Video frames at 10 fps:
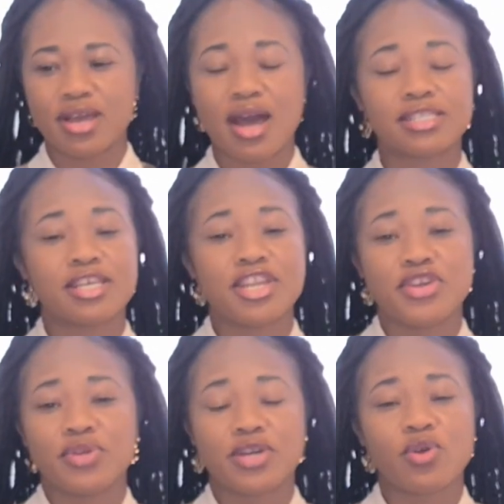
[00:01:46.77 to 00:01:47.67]
As a
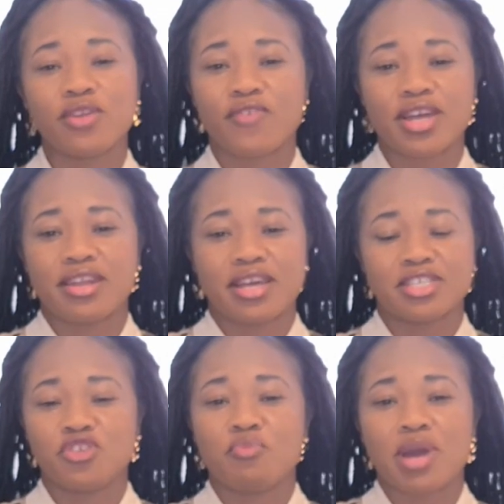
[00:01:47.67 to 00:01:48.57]
newly qualified
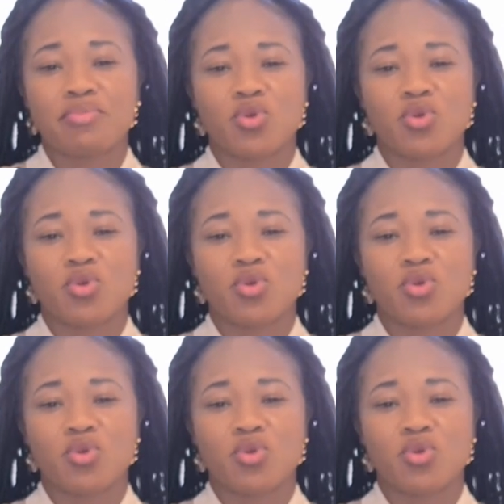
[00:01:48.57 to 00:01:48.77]
nurse, you might